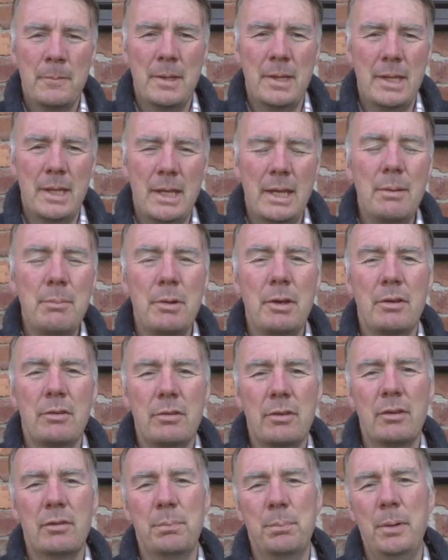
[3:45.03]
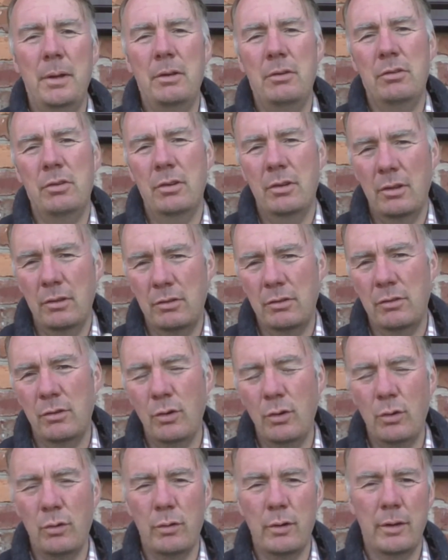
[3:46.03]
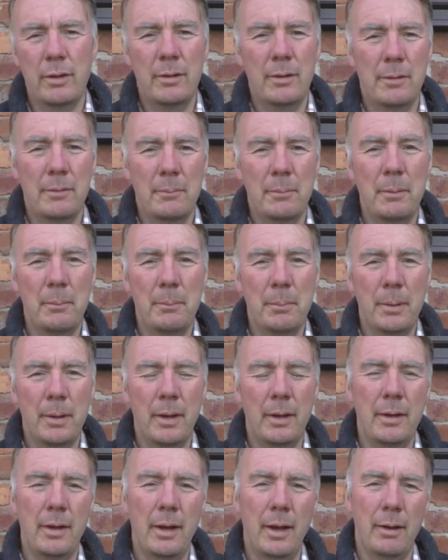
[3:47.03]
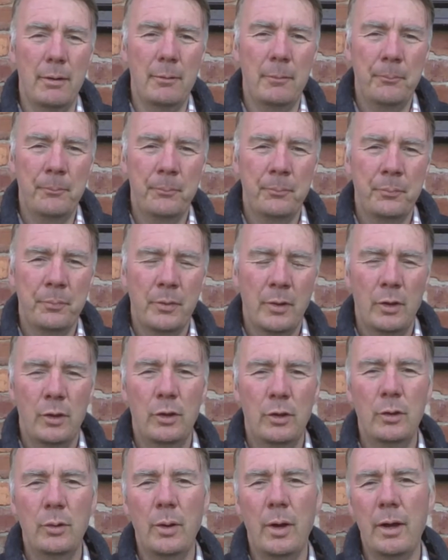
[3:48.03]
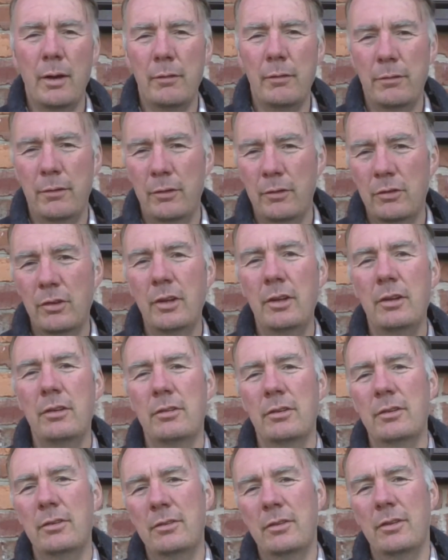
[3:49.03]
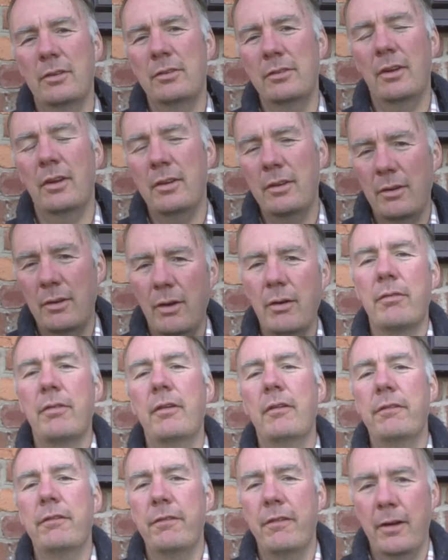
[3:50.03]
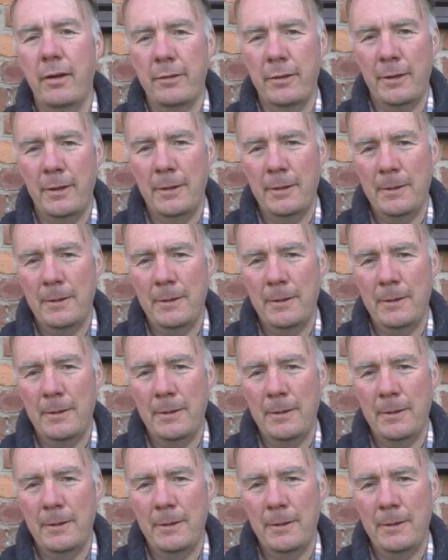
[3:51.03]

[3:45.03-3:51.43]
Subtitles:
image, this picture, this story being played out. You have Jesus, the son of the Father,